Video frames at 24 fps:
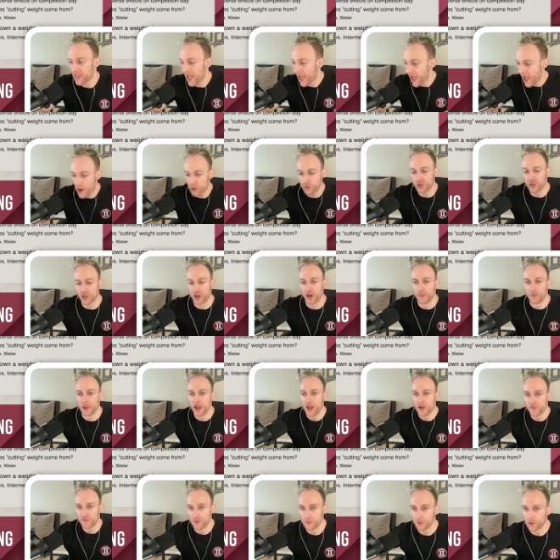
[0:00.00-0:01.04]
outcome
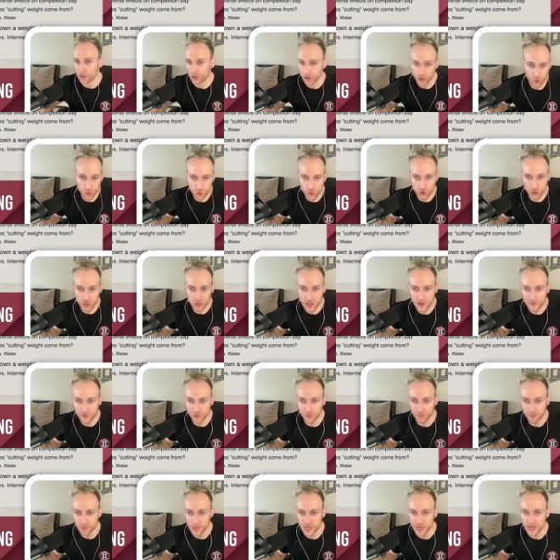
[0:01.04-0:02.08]
from a local level
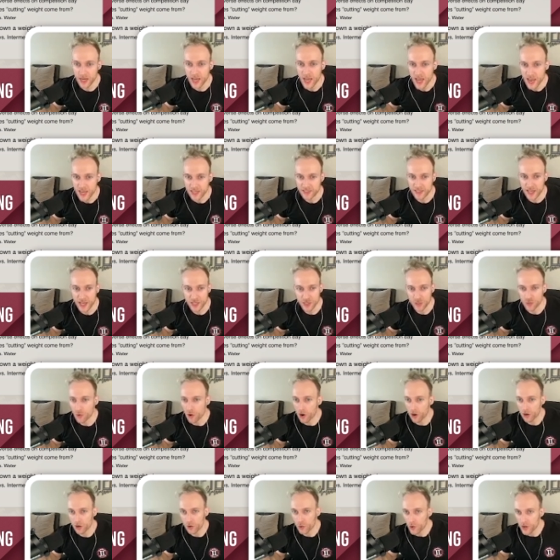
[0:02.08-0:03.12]
meet is that you
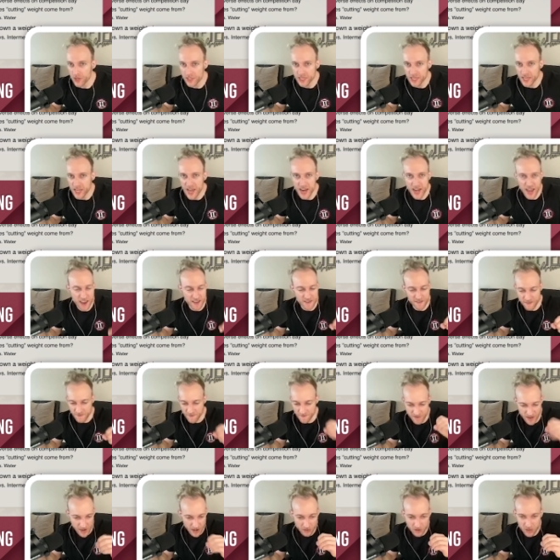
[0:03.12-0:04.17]
are going to get a
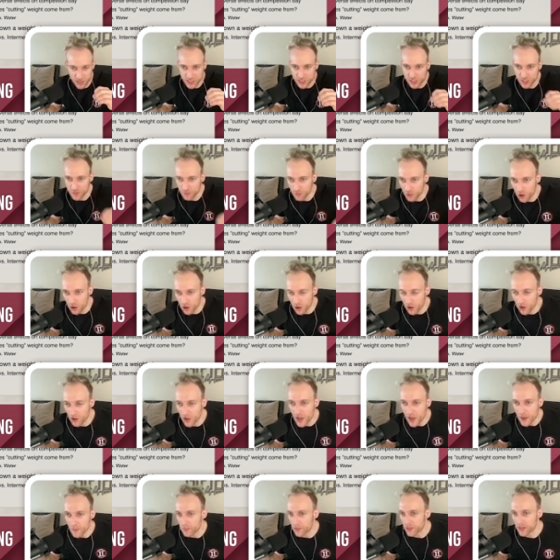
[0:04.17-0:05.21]
very small
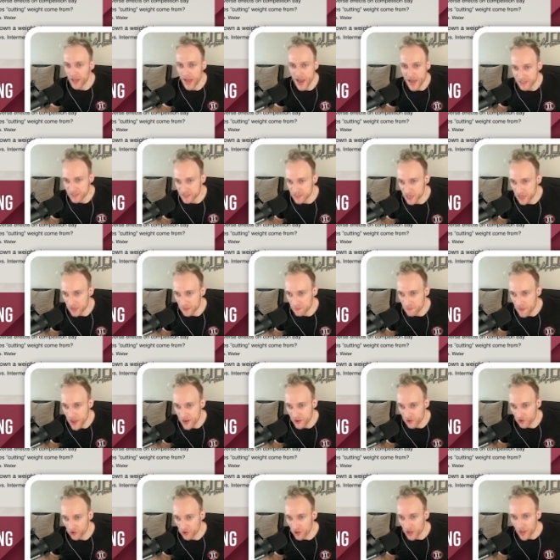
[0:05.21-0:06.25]
plastic
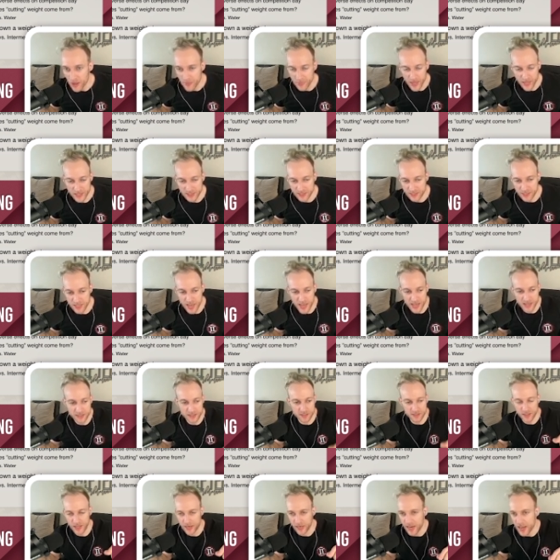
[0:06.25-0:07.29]
medal that
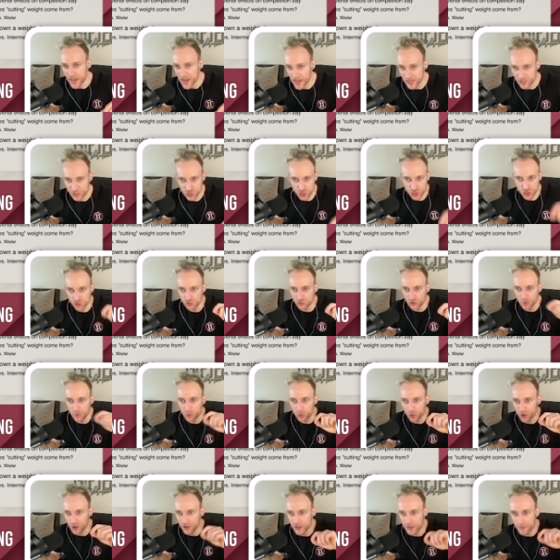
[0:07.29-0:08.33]
says, like, it's
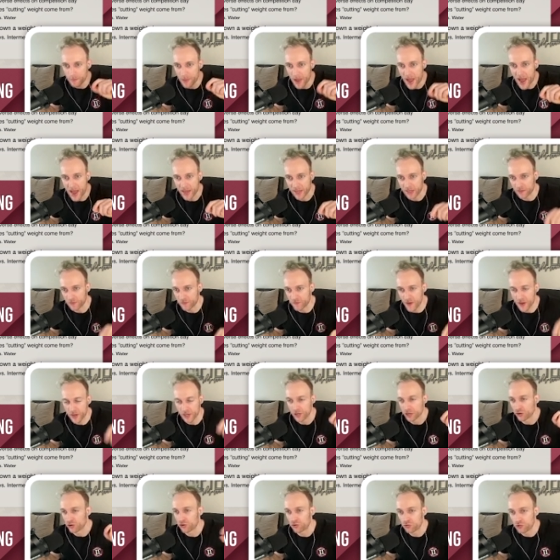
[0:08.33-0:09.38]
scribbled on the back in
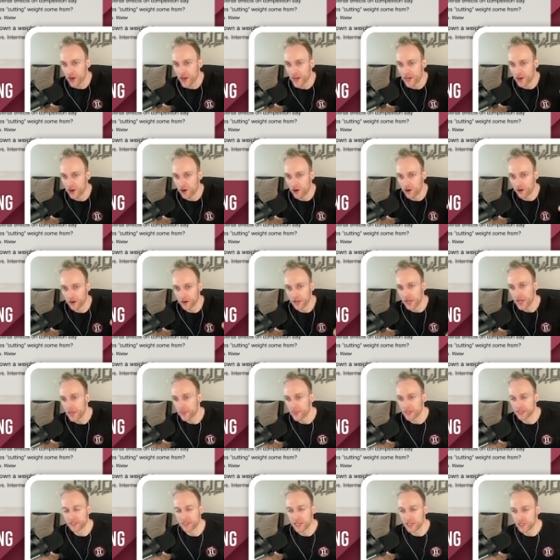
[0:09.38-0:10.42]
fucking crayon
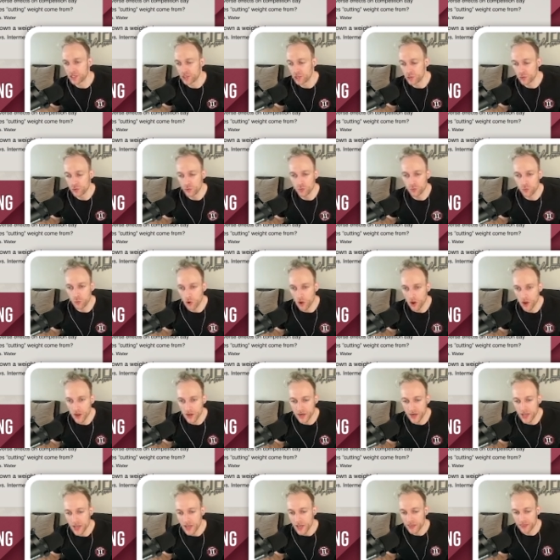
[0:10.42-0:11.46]
that says you
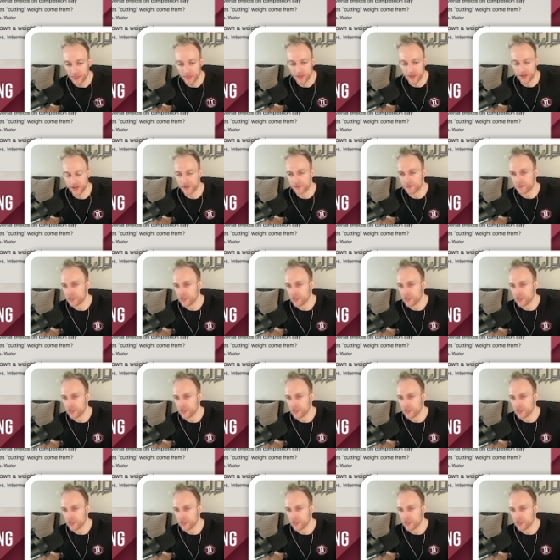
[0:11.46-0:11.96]
won the,